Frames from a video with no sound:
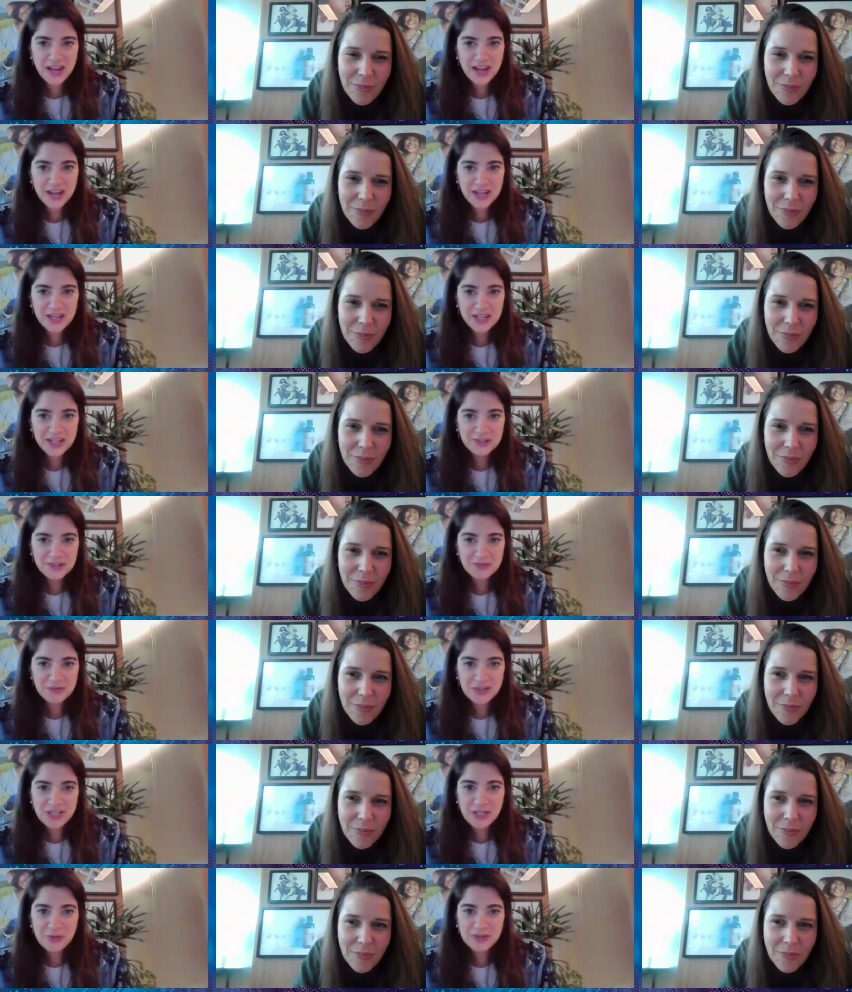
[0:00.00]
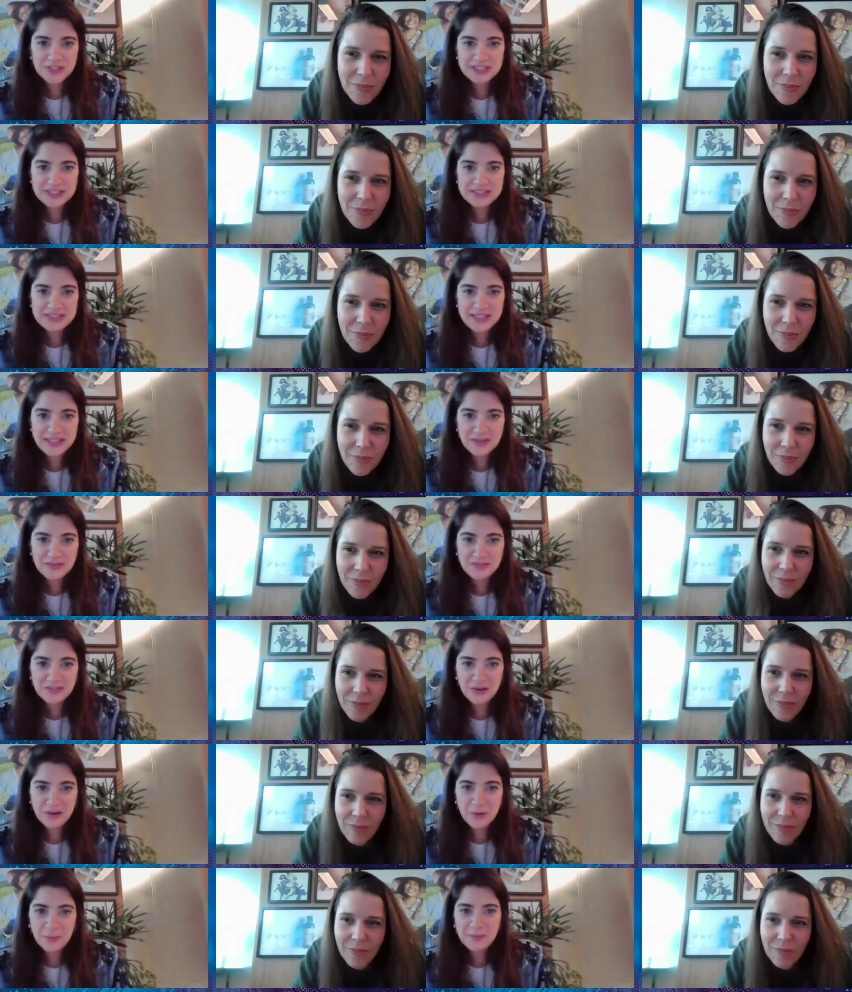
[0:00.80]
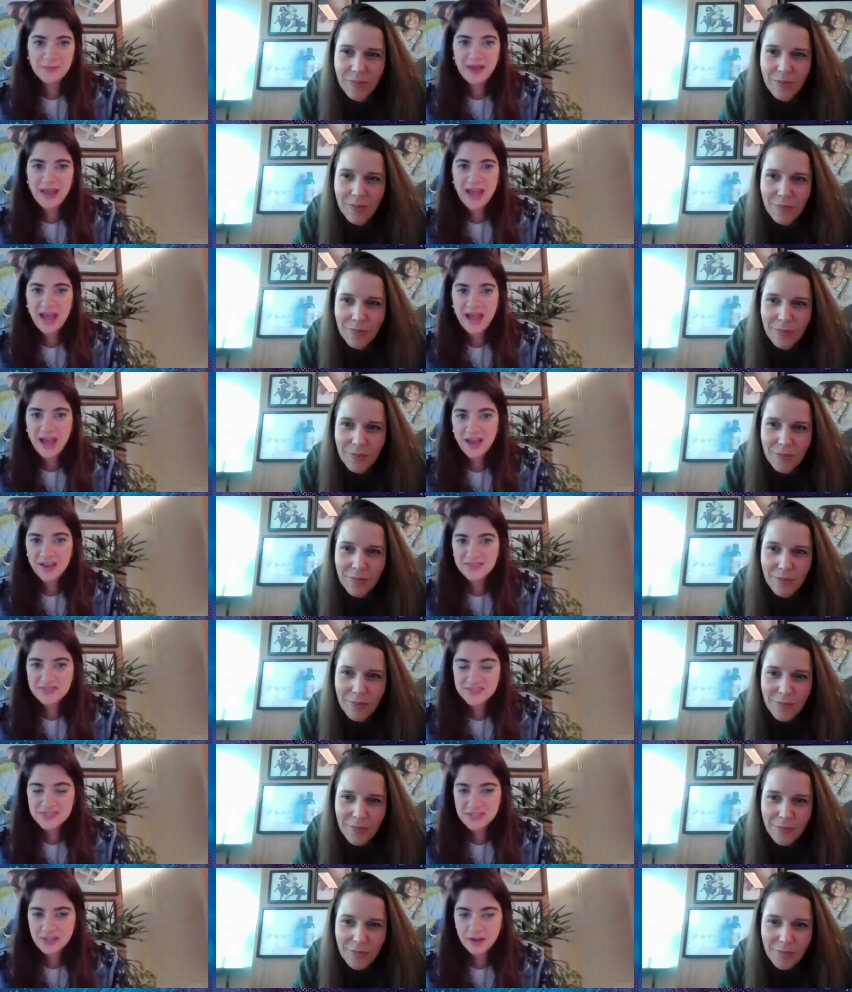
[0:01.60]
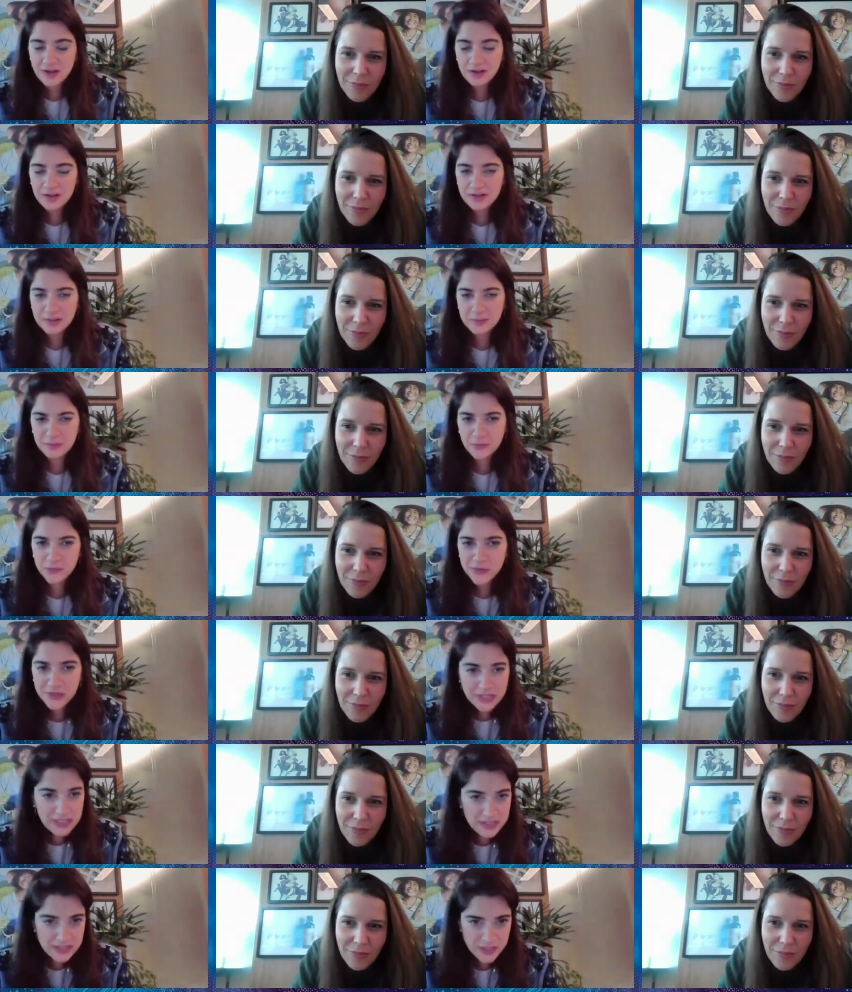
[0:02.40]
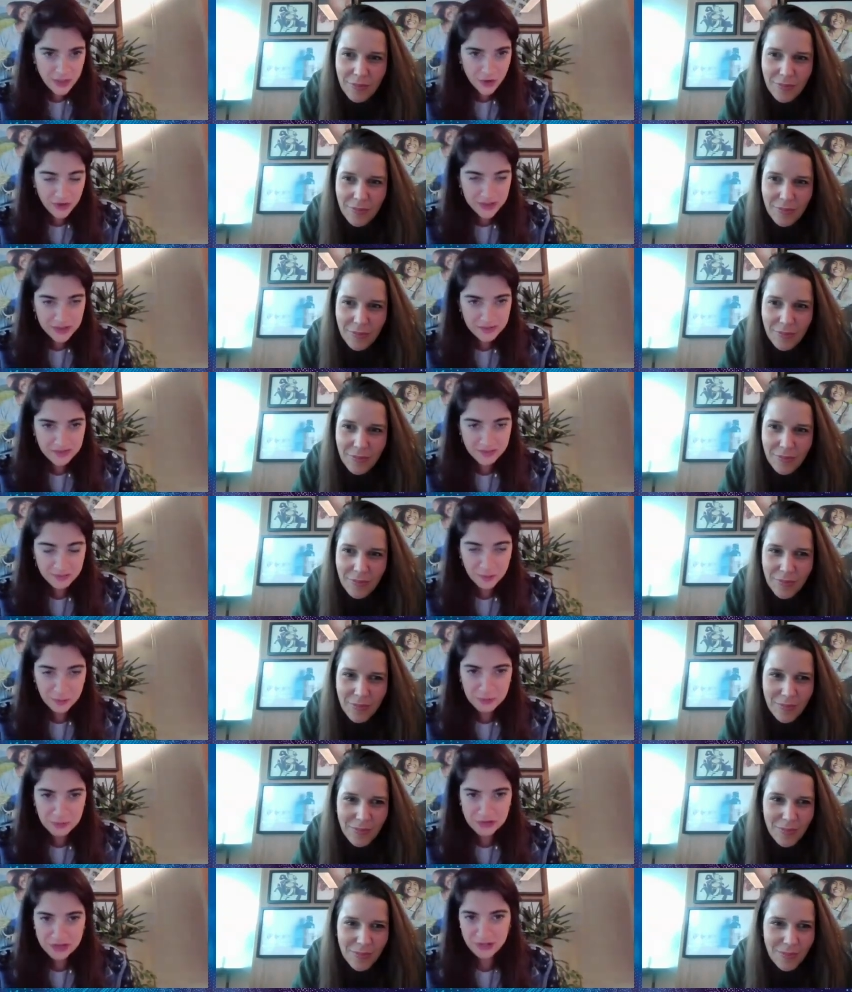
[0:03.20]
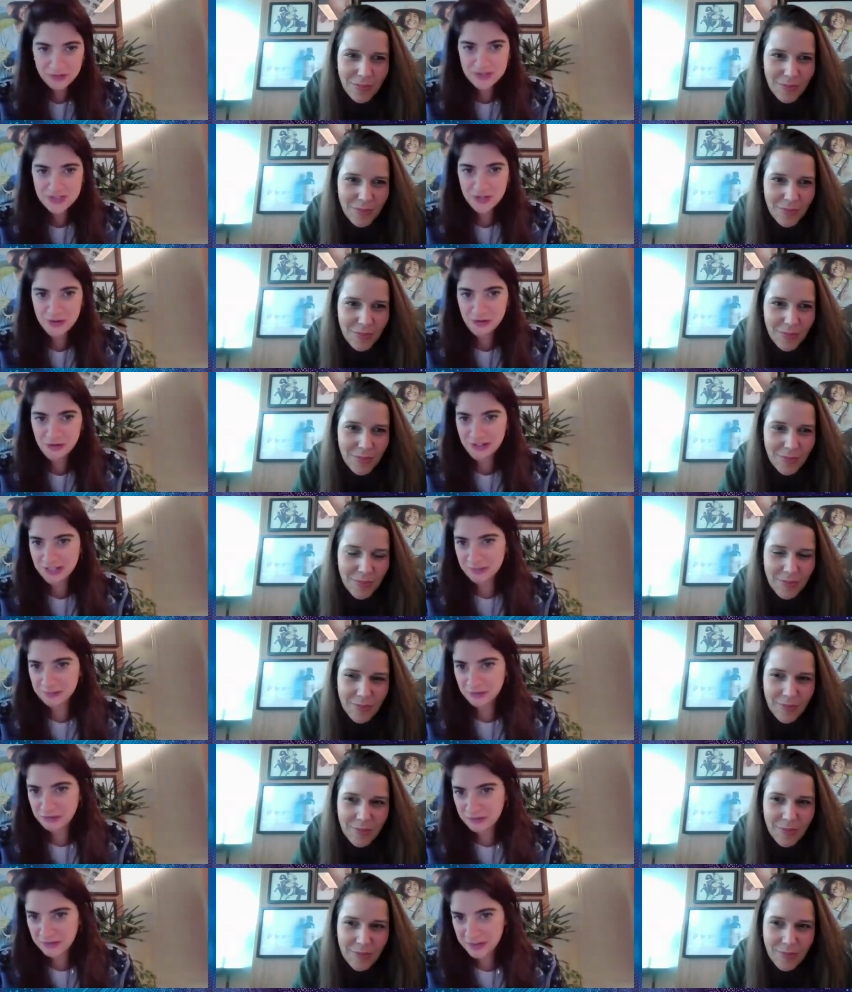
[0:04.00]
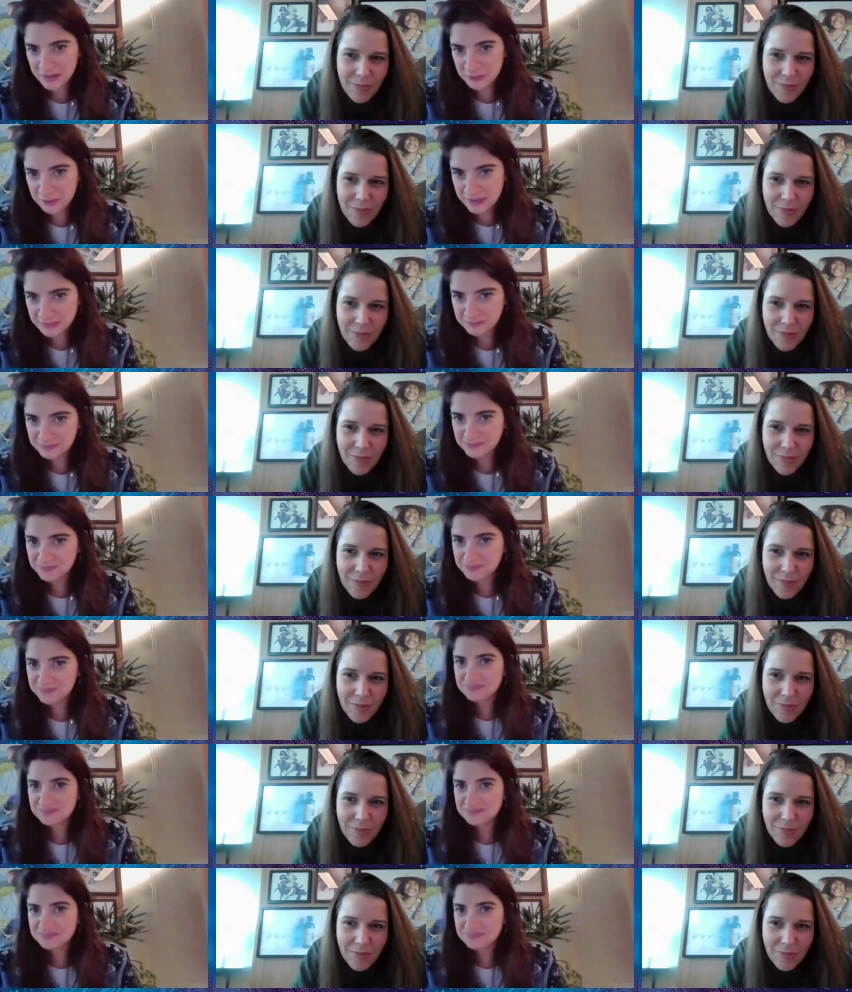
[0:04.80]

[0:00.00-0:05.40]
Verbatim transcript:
Speaker 1: that I really want to take from Hafsa, and I'm really sorry if I'm not pronouncing your name in the right way.